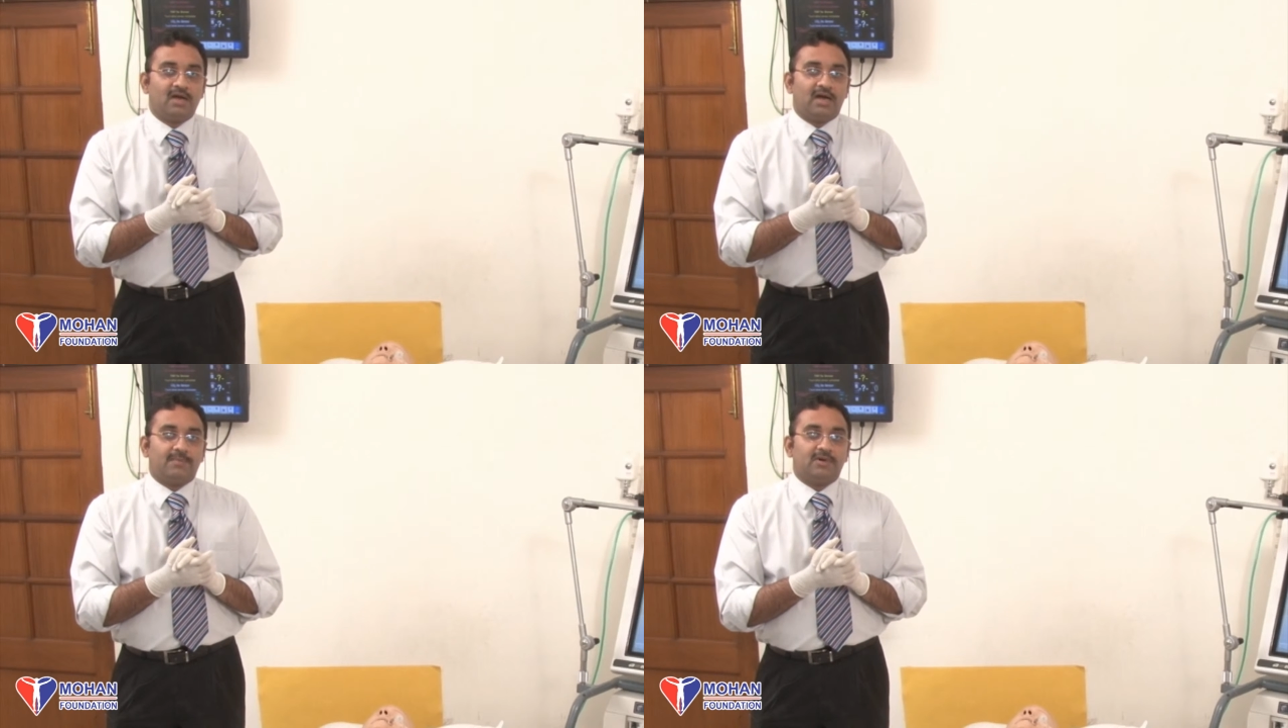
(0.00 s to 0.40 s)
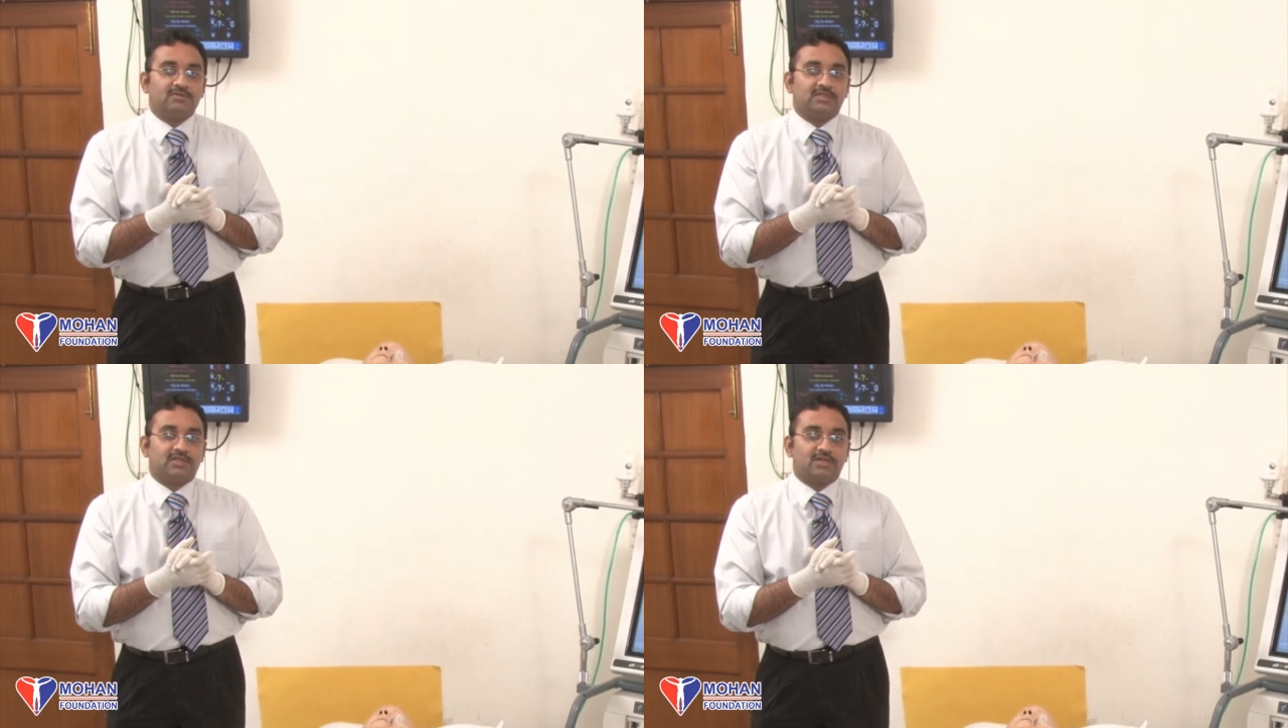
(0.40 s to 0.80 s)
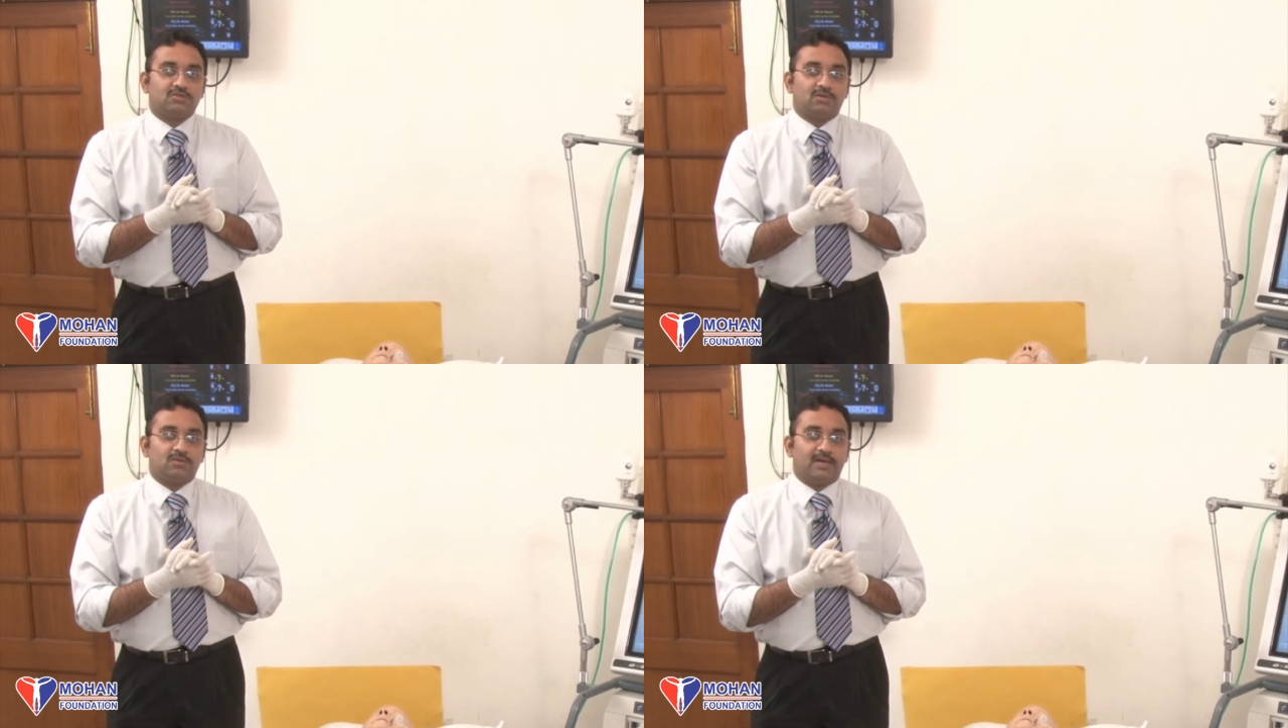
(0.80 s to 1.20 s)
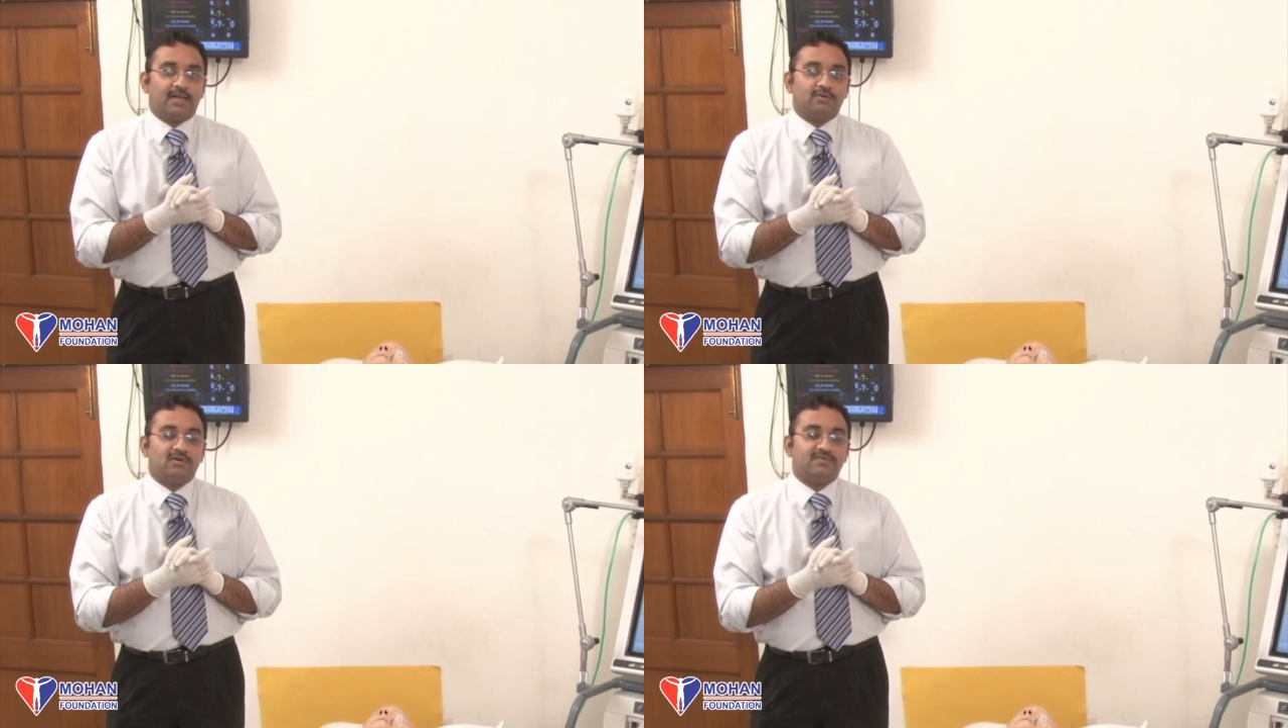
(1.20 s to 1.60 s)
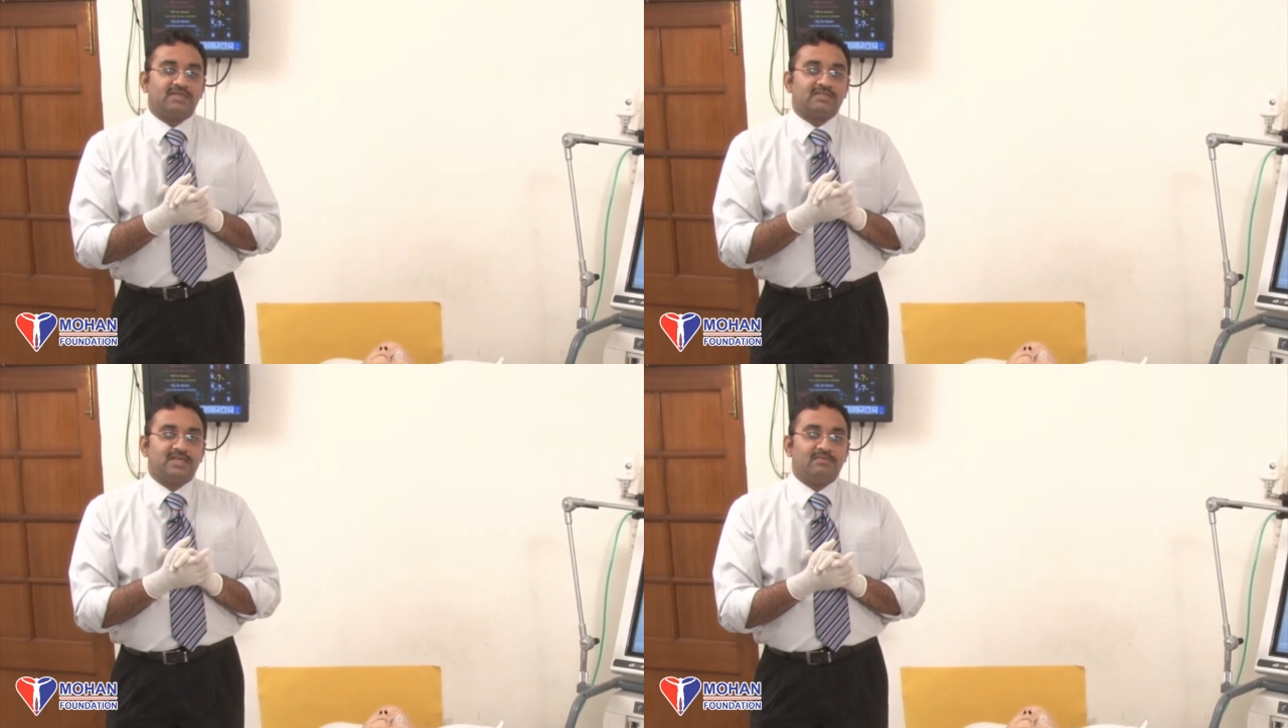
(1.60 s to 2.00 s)
above the threshold value of
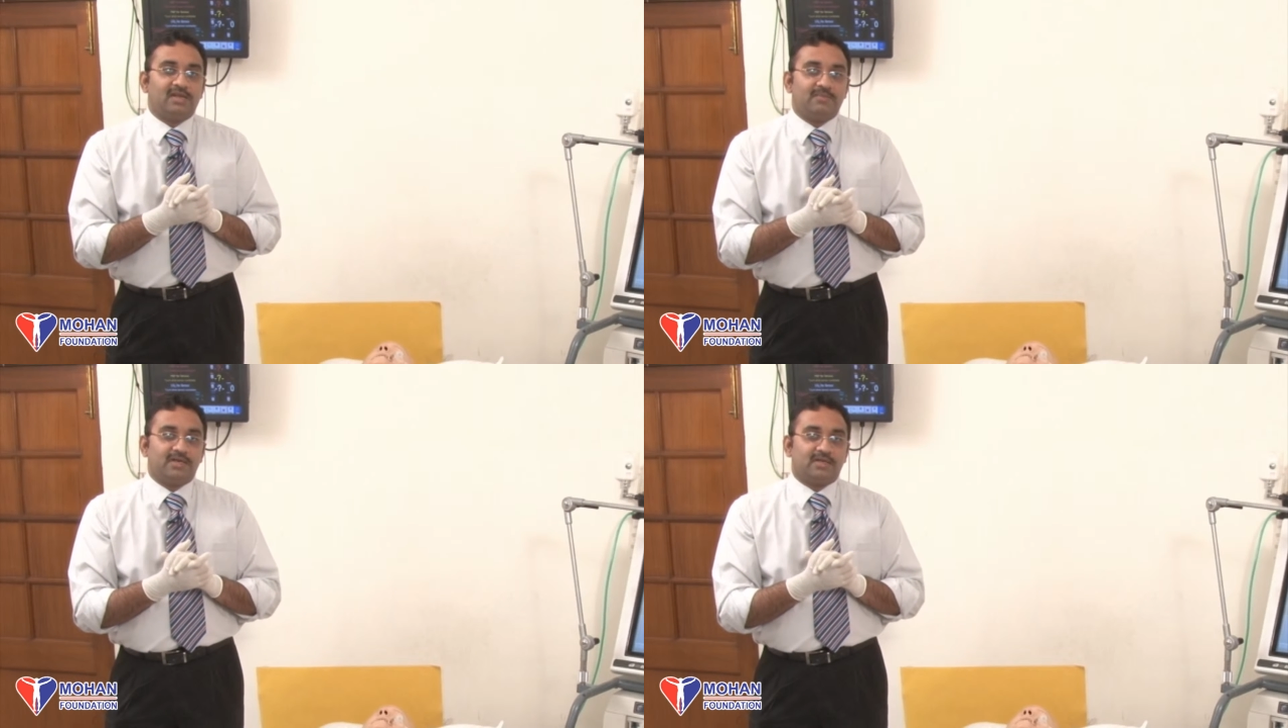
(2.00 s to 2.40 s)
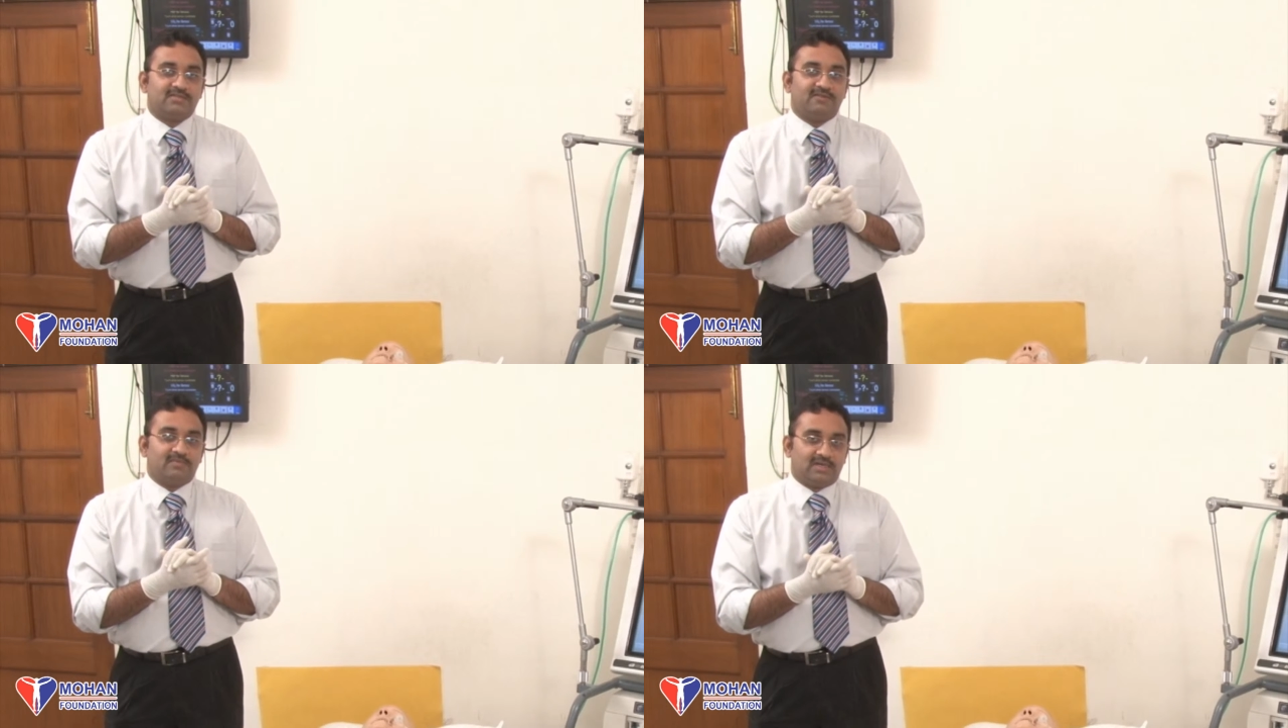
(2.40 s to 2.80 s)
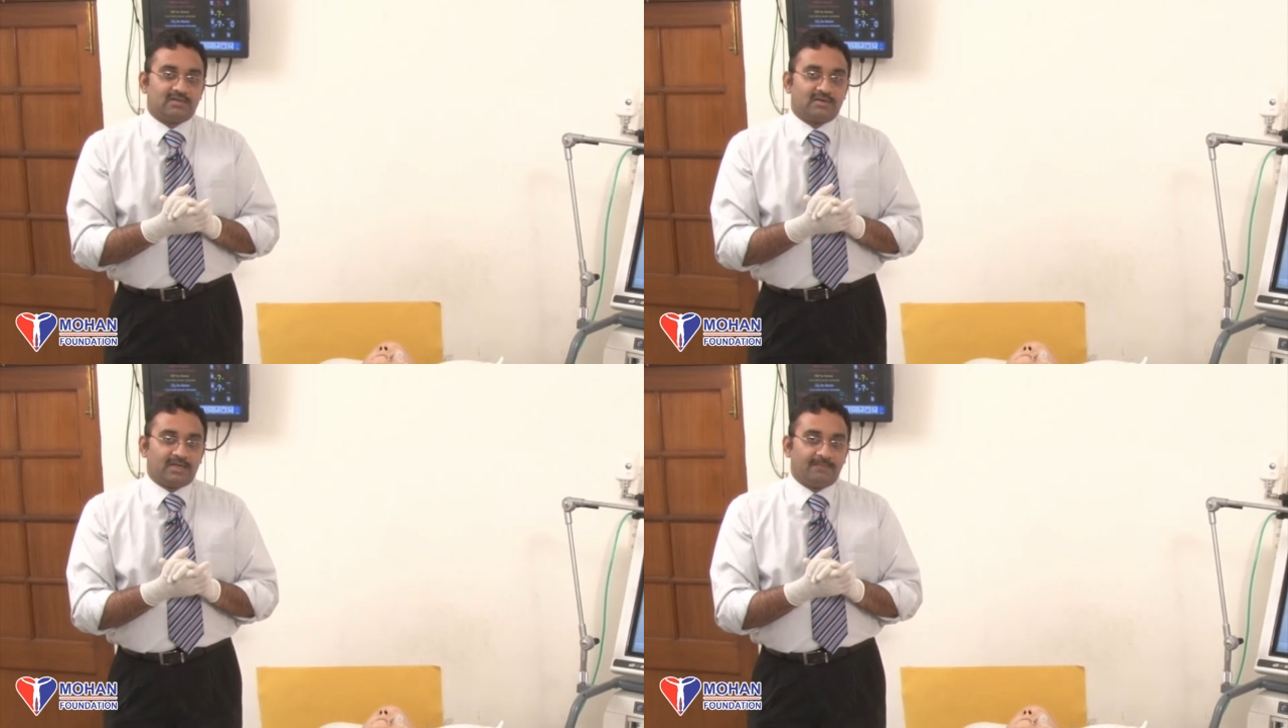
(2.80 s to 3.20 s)
60 millimeters of mercury.